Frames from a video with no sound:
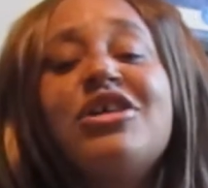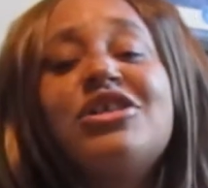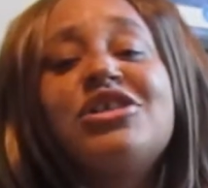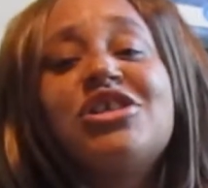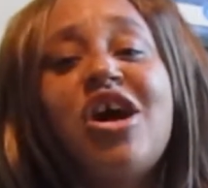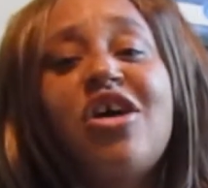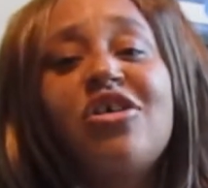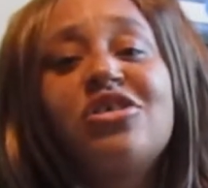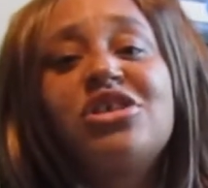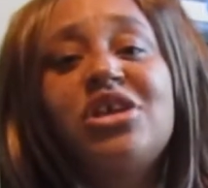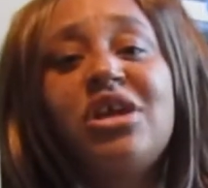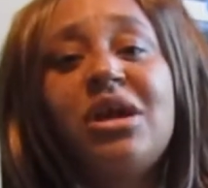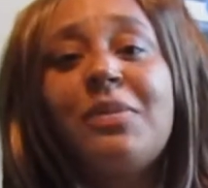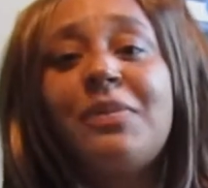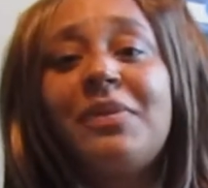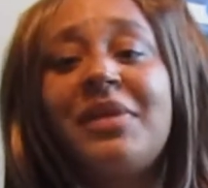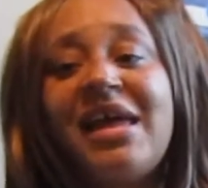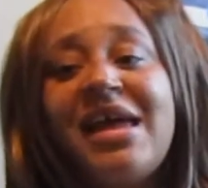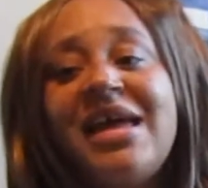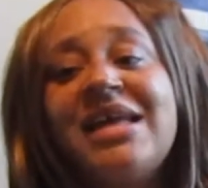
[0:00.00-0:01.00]
Talk to your
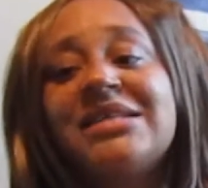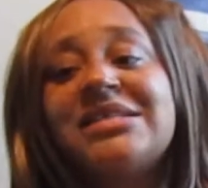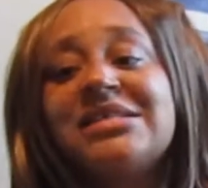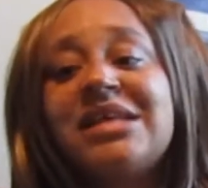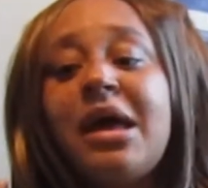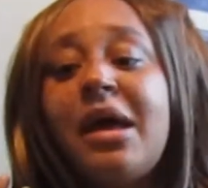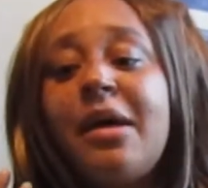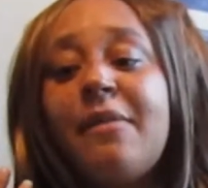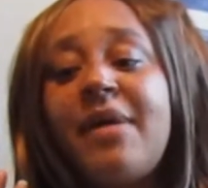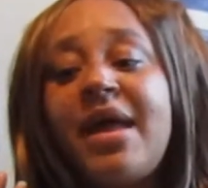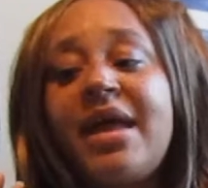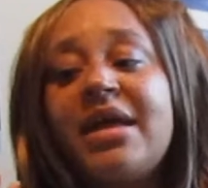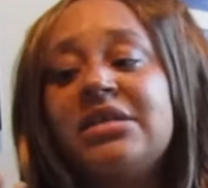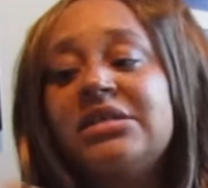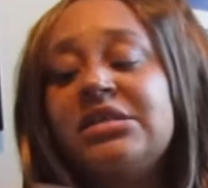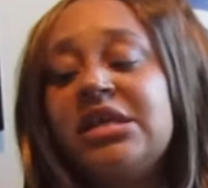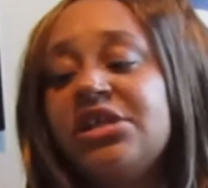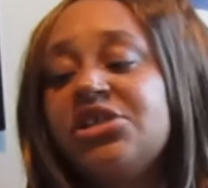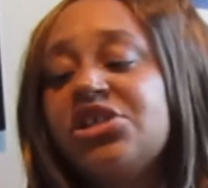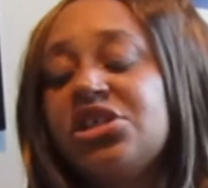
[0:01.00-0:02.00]
plants, pay
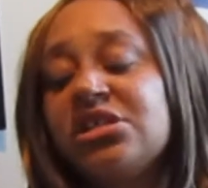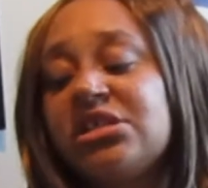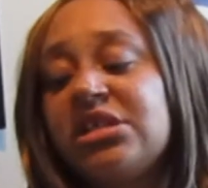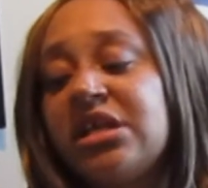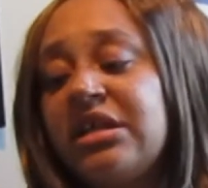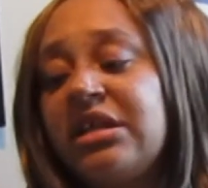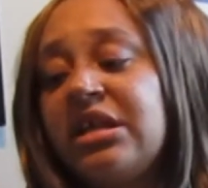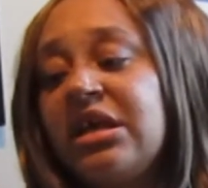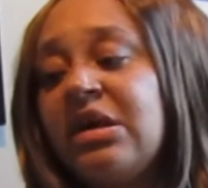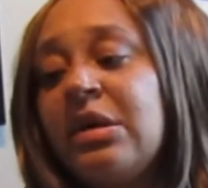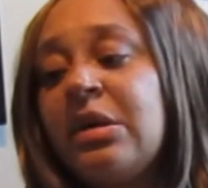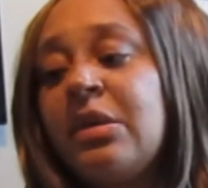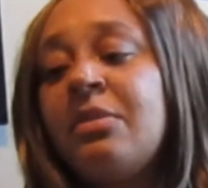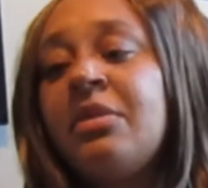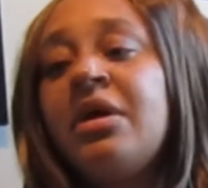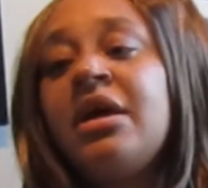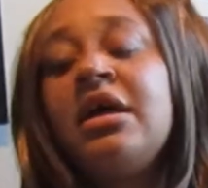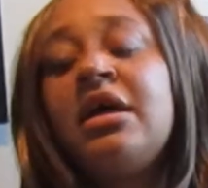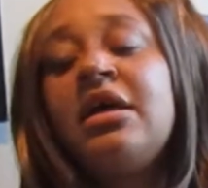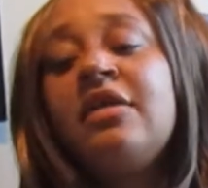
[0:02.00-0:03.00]
attention to
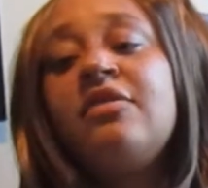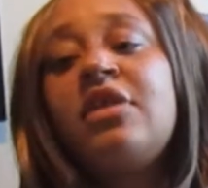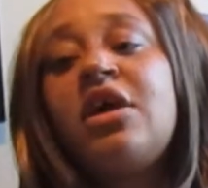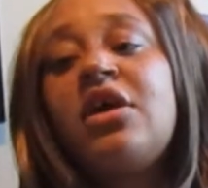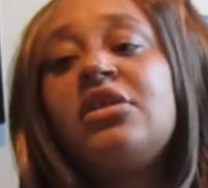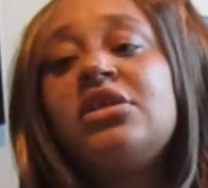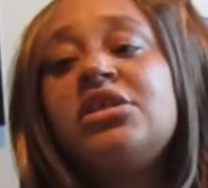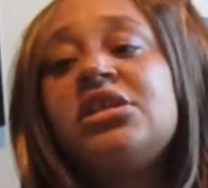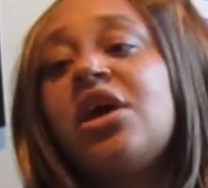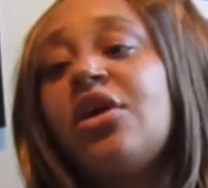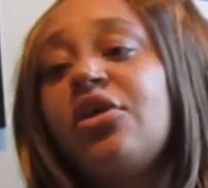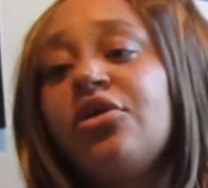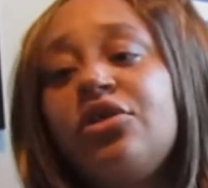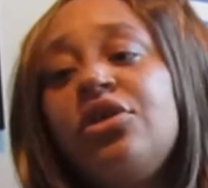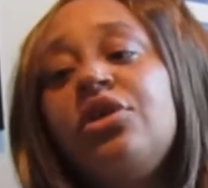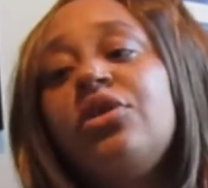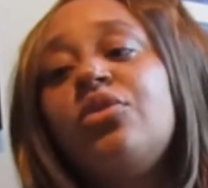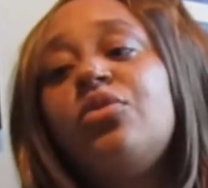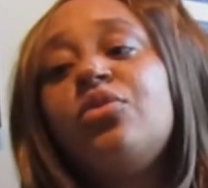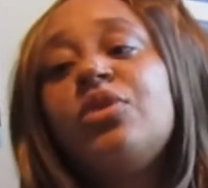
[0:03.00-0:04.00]
them. They tell
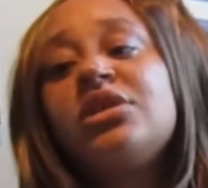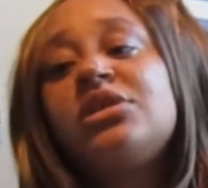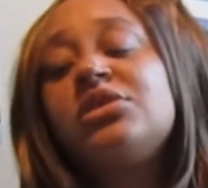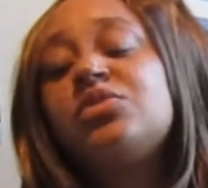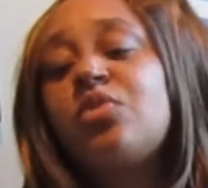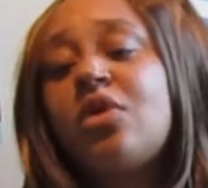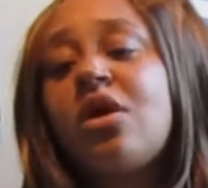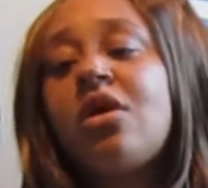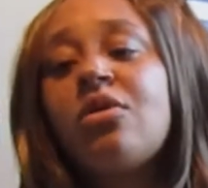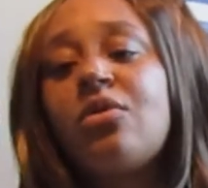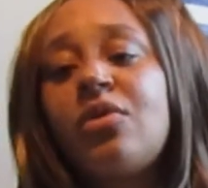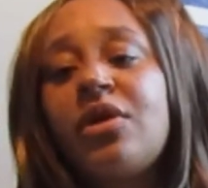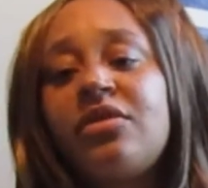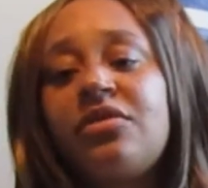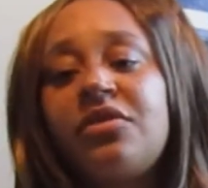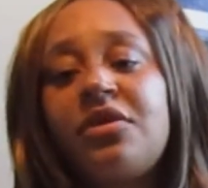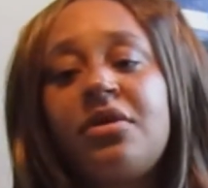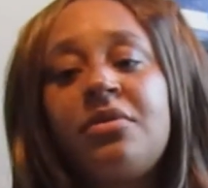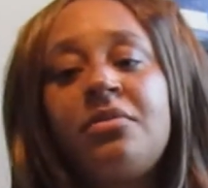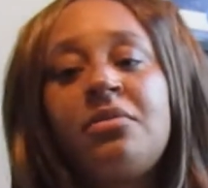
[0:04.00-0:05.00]
you what's wrong
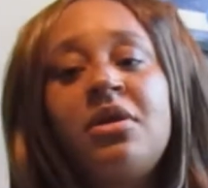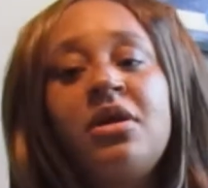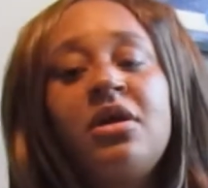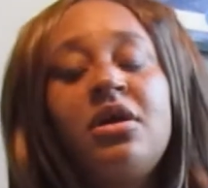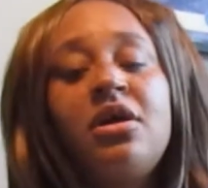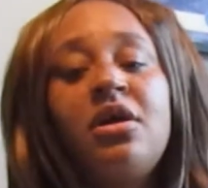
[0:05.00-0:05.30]
with them.